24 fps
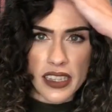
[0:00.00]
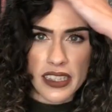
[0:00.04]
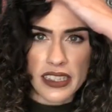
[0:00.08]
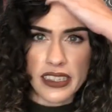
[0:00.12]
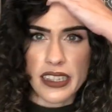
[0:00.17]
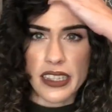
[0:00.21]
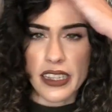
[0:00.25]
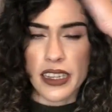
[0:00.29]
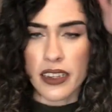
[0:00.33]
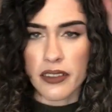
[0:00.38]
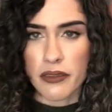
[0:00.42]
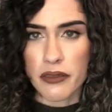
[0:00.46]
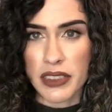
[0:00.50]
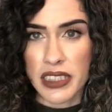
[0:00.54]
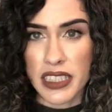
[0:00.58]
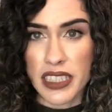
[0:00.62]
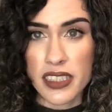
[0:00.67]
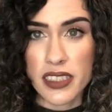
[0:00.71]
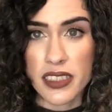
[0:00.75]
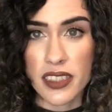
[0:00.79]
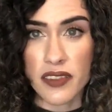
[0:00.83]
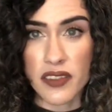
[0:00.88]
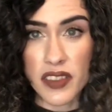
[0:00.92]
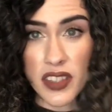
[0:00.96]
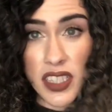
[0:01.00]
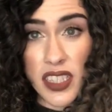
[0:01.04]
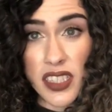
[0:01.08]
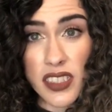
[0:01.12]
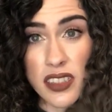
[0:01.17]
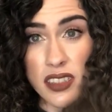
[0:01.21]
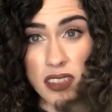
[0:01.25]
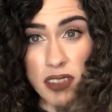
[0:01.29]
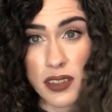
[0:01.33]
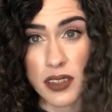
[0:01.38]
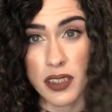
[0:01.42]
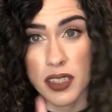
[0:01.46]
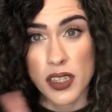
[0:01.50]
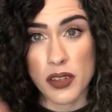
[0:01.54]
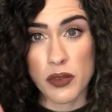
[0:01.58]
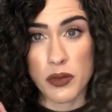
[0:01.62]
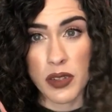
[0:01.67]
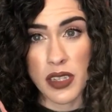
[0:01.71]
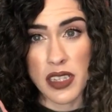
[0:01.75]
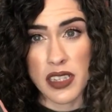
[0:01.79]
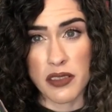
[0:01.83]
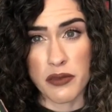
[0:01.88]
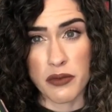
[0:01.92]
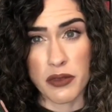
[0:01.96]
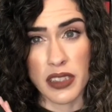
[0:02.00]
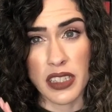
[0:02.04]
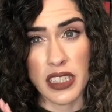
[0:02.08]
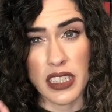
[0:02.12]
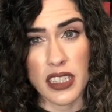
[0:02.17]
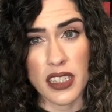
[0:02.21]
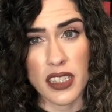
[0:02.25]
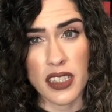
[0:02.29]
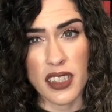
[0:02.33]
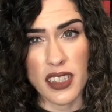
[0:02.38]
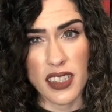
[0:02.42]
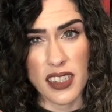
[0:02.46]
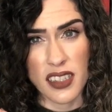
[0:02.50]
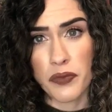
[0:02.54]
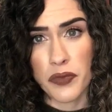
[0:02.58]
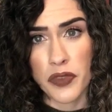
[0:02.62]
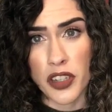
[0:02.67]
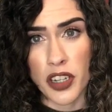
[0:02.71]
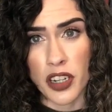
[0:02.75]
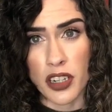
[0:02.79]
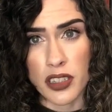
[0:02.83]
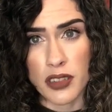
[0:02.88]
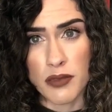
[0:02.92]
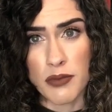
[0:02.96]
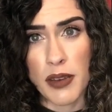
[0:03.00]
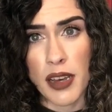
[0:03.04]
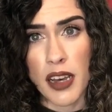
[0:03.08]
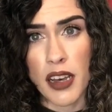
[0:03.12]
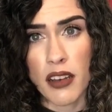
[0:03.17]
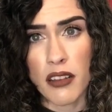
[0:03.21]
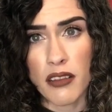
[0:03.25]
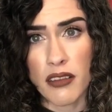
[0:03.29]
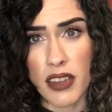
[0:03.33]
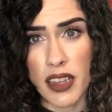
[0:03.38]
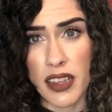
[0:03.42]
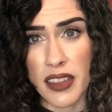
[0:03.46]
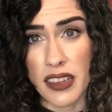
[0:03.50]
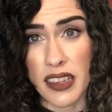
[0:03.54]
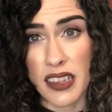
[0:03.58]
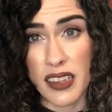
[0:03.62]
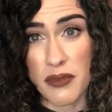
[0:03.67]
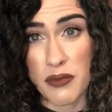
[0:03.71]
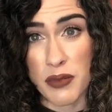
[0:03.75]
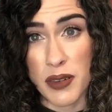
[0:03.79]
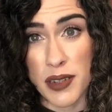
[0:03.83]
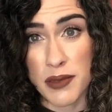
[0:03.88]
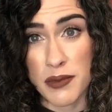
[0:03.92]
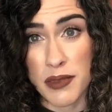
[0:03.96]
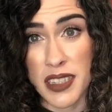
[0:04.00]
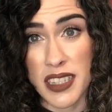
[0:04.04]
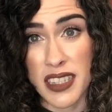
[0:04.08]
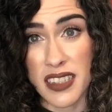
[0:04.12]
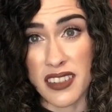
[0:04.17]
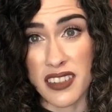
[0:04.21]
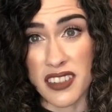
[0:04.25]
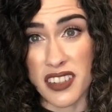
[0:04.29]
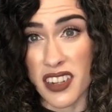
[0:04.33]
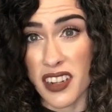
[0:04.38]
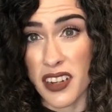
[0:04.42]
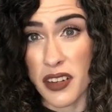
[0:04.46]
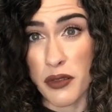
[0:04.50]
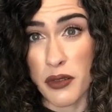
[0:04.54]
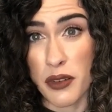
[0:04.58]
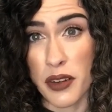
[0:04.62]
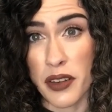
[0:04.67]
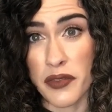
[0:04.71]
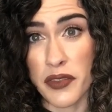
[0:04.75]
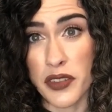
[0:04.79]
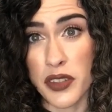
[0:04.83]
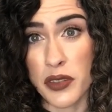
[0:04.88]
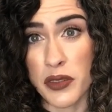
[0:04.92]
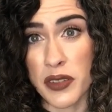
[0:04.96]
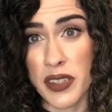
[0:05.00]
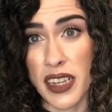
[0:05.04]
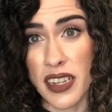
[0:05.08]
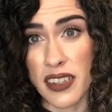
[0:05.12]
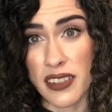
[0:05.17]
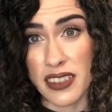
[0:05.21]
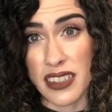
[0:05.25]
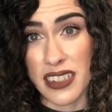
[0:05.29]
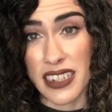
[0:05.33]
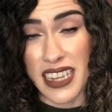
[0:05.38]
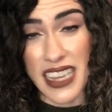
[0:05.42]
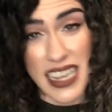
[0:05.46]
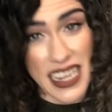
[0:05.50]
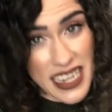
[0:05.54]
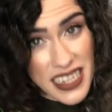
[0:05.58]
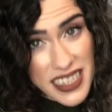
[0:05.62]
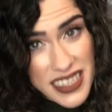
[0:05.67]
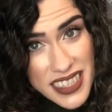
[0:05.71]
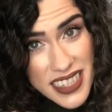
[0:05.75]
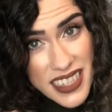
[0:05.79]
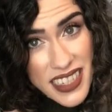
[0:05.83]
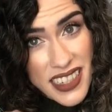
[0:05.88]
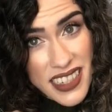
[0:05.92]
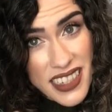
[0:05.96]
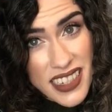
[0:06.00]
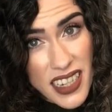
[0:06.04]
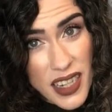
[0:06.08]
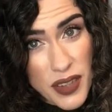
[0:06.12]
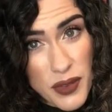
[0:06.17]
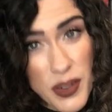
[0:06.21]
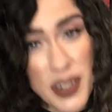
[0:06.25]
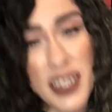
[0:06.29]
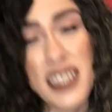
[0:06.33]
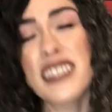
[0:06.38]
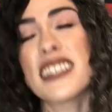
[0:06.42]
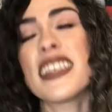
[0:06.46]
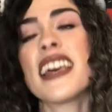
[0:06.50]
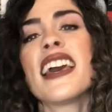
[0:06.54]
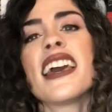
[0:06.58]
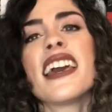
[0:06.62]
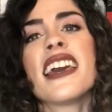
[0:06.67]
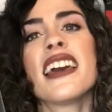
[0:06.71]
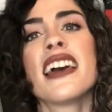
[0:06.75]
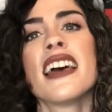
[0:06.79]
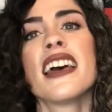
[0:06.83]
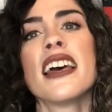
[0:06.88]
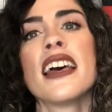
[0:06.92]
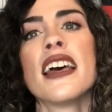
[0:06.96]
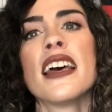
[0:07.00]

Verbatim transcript: Like the release of this was really talked about, I think probably in January of 2018, I wanna say.